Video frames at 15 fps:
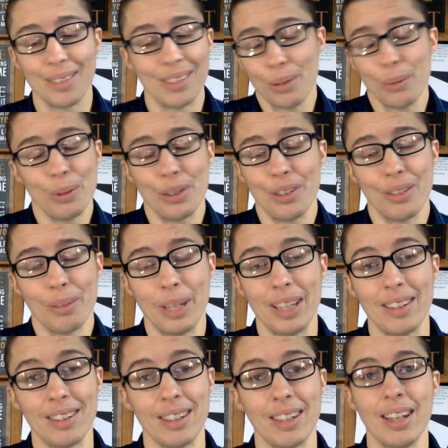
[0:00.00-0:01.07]
which is
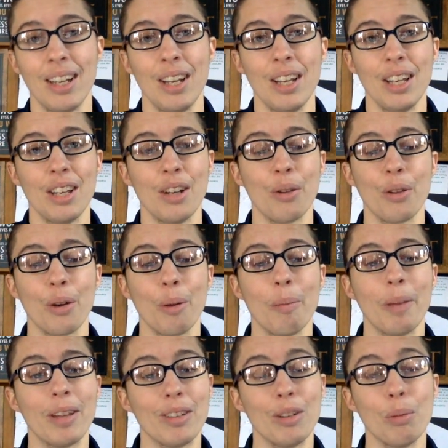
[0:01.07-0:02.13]
amazing. There are
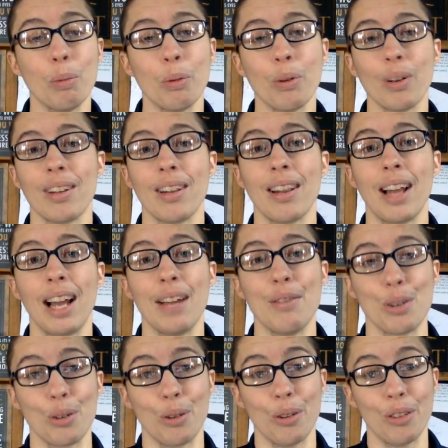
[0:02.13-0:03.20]
message boards and live
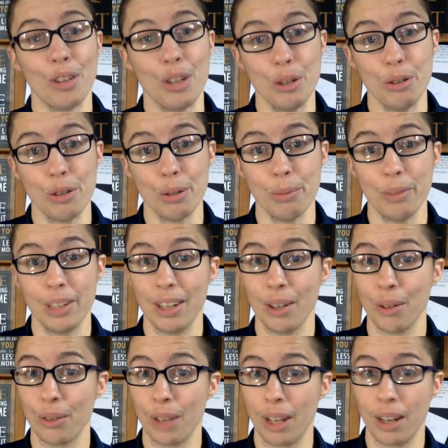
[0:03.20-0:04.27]
journals and YouTube
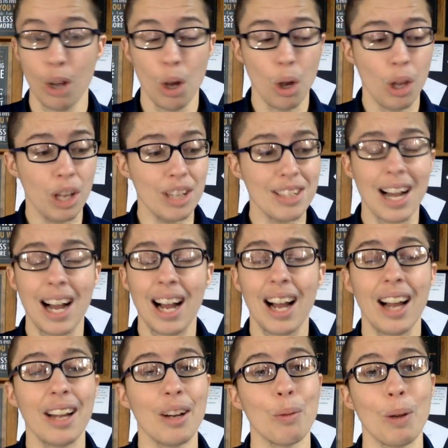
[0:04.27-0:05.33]
videos and
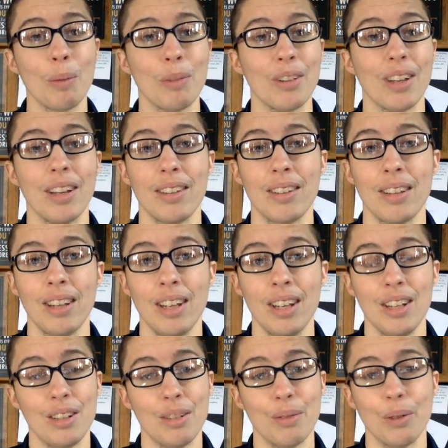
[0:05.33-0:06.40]
entire websites
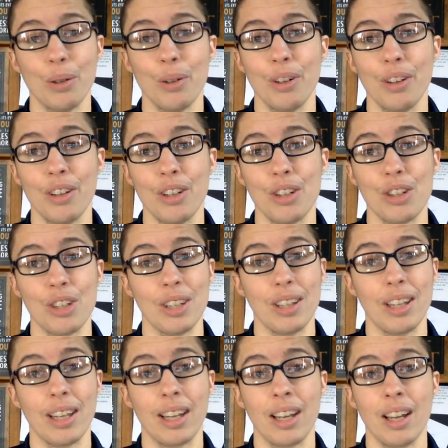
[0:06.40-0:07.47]
devoted to this shit.
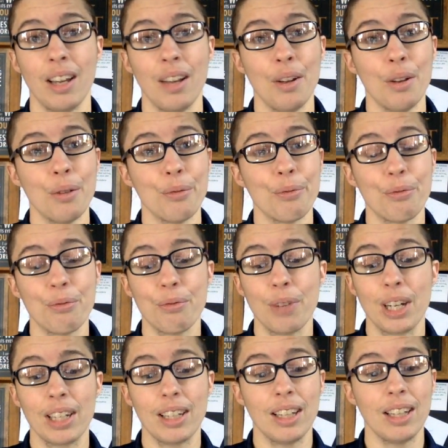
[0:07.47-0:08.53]
Like,
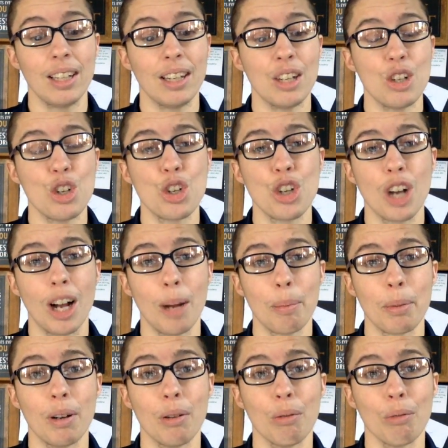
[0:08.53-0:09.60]
fucking shop
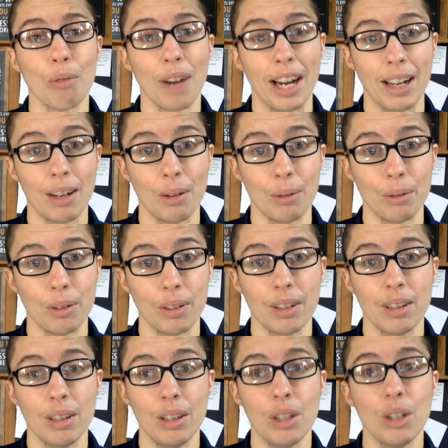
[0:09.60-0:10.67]
around.
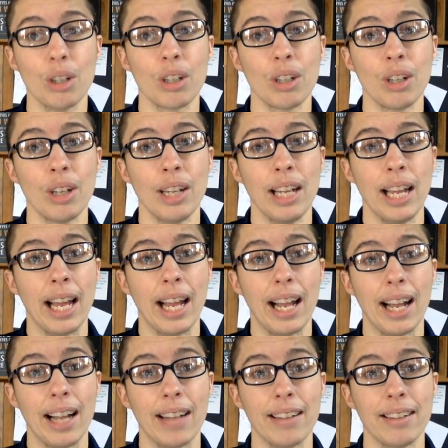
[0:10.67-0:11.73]
Look
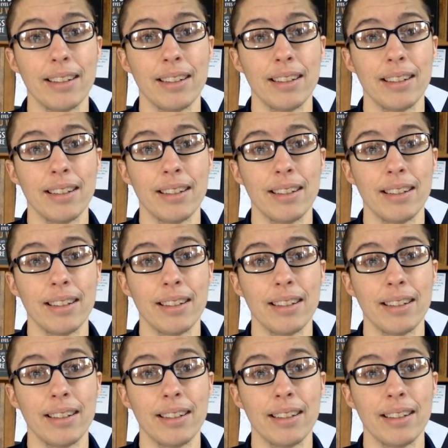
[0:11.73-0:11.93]
at